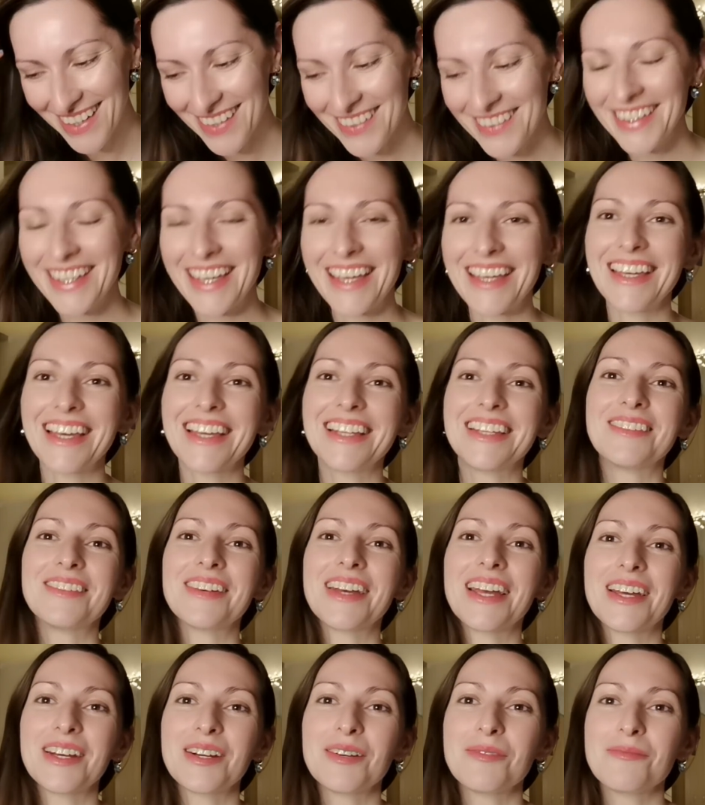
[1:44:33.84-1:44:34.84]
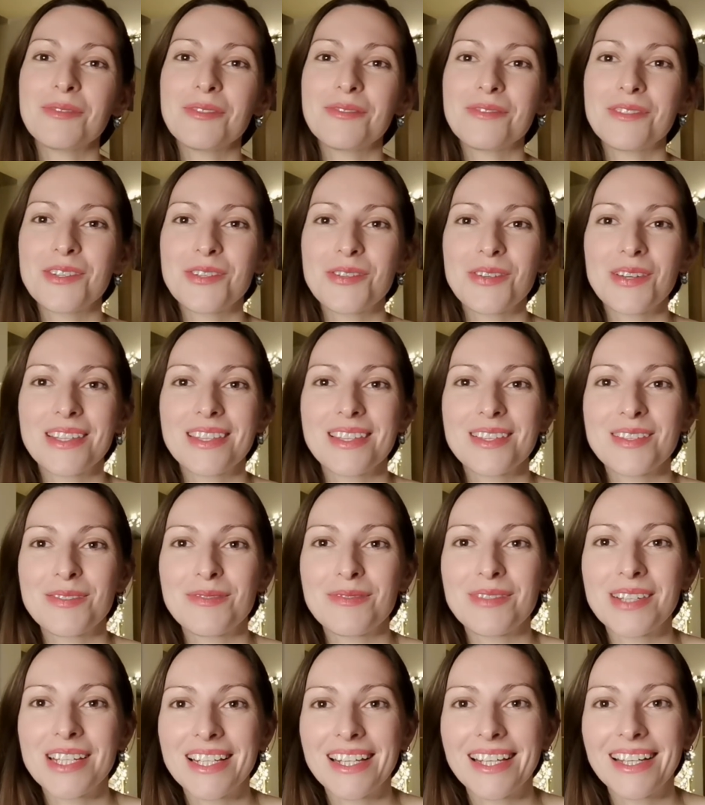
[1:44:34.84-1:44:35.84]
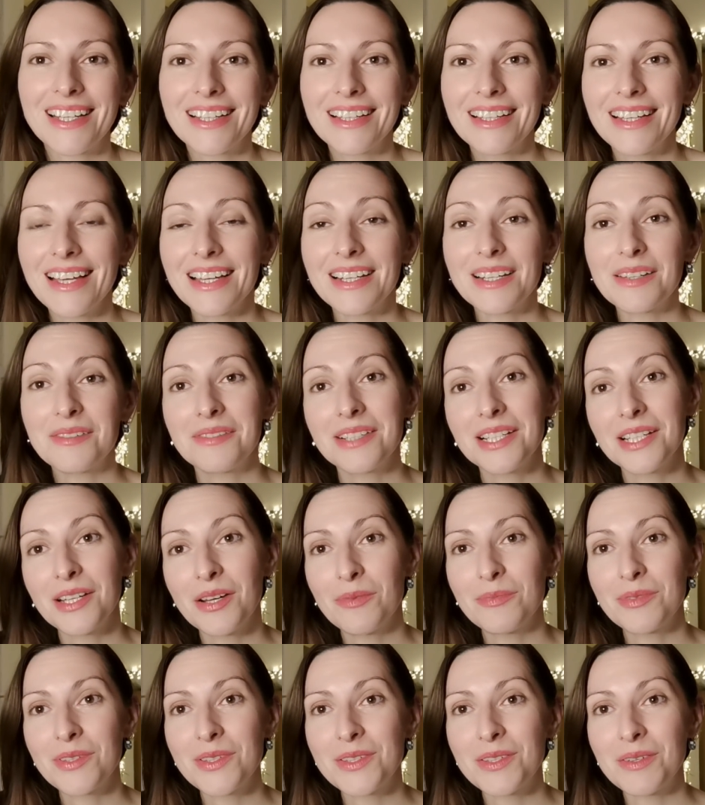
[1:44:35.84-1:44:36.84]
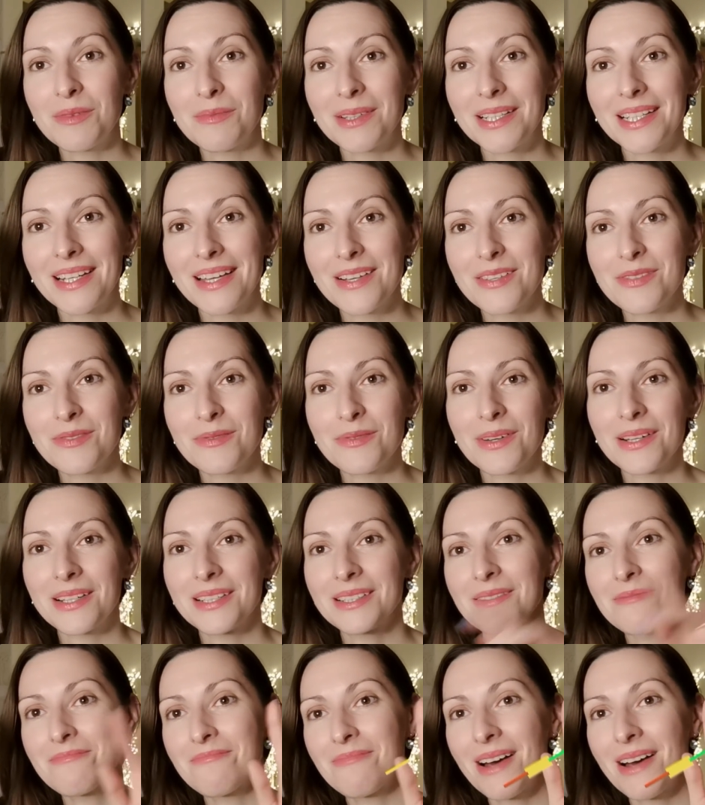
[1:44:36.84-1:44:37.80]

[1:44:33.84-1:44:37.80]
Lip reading: Okay. Okay, anyway, I hope you've enjoyed this reading and I really hope to see my next one.